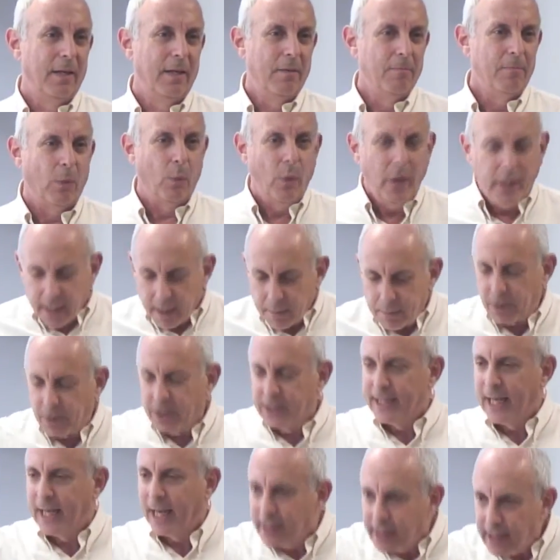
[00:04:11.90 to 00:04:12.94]
But we keep
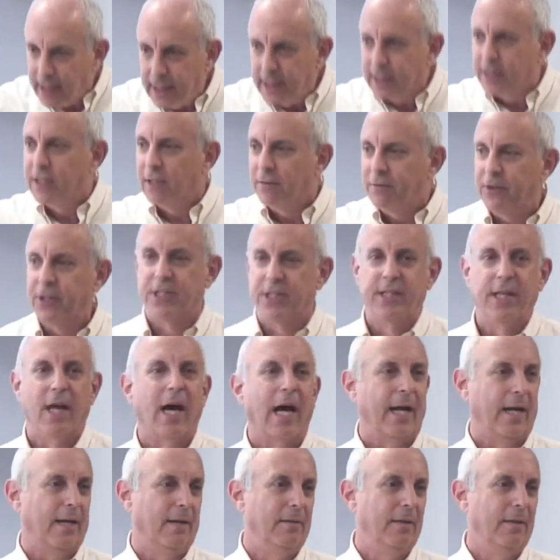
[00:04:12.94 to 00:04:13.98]
pretending as if it's
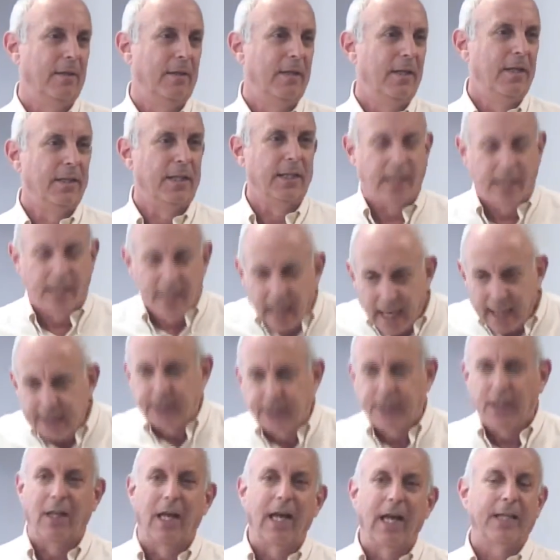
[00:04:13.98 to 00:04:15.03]
not, that the
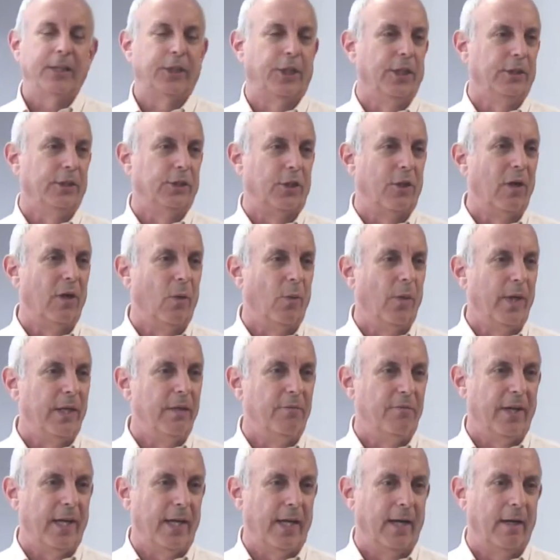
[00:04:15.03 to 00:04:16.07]
next election is going to
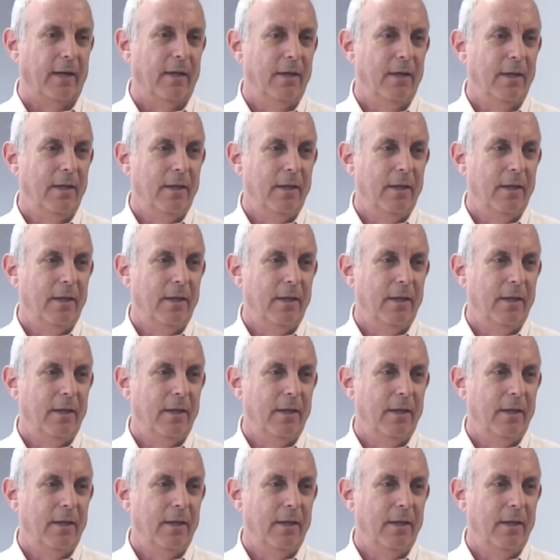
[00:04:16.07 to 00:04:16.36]
reinvent it.